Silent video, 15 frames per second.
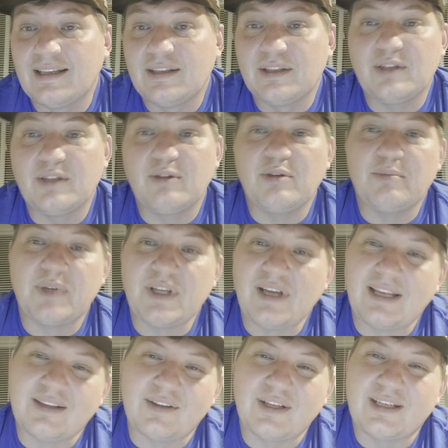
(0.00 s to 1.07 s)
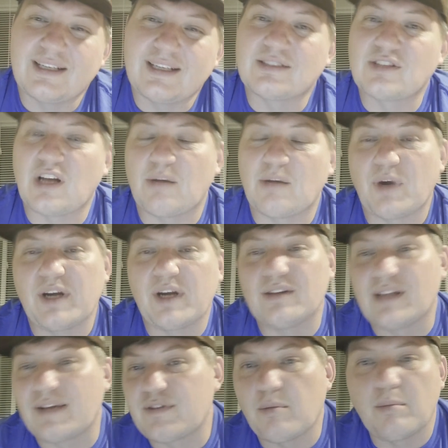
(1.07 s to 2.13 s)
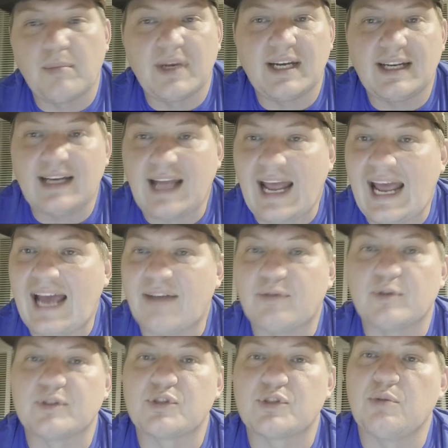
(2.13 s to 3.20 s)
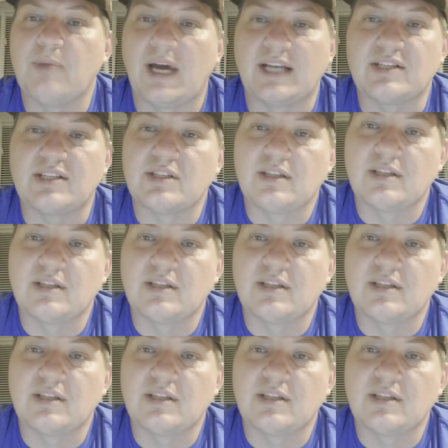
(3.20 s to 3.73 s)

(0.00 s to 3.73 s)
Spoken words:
You know what? But you got the lead against Tom Brady. You left him a minute and a half. It was too much.